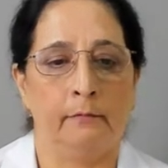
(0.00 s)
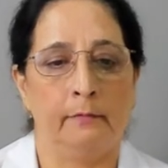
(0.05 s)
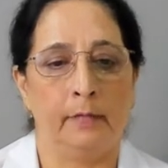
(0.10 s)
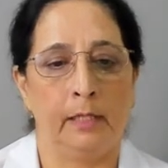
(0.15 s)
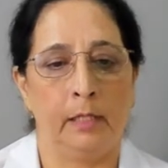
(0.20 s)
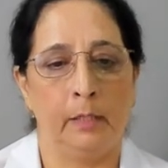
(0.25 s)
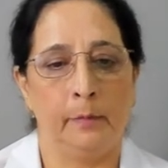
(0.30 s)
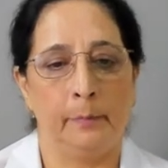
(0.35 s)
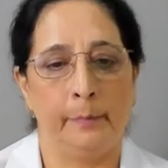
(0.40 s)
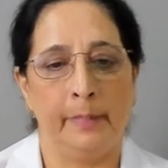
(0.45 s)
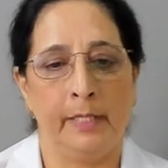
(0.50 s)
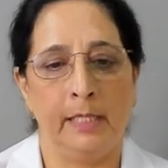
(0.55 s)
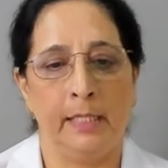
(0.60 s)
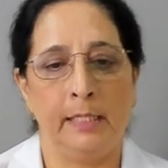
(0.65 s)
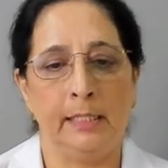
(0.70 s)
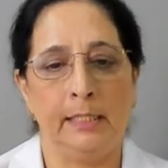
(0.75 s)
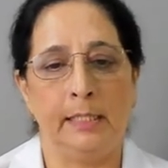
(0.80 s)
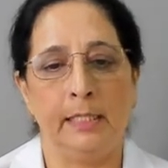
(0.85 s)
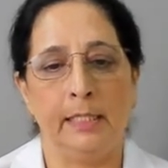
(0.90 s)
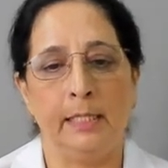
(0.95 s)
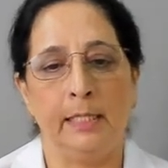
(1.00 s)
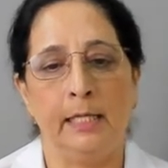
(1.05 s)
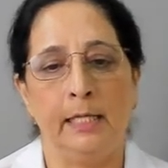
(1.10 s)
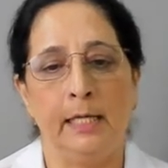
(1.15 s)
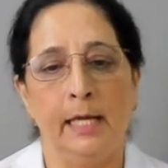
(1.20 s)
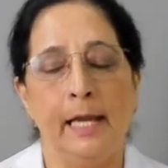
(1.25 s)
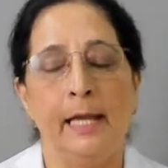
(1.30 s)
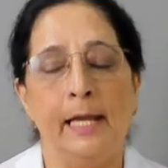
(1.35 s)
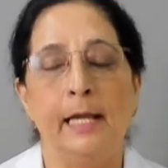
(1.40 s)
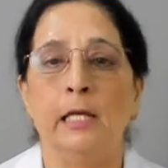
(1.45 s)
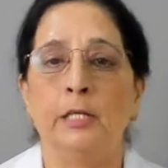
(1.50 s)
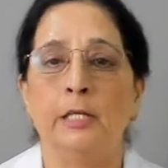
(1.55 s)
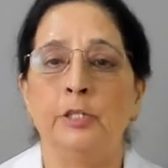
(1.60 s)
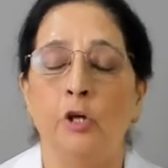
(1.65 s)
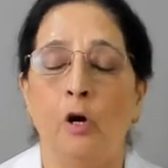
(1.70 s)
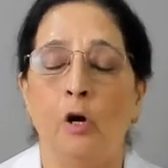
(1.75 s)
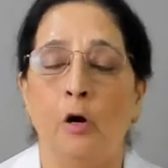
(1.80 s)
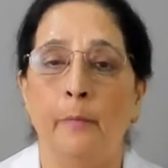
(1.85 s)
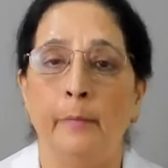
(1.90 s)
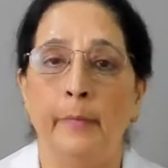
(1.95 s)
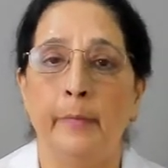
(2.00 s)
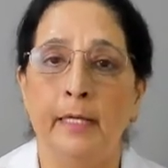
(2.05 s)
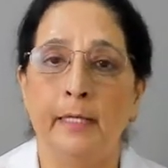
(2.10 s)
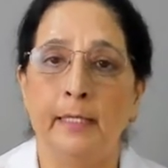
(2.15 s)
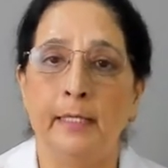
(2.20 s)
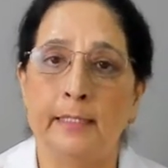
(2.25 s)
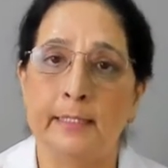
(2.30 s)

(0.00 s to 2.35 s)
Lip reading: will be the anatomic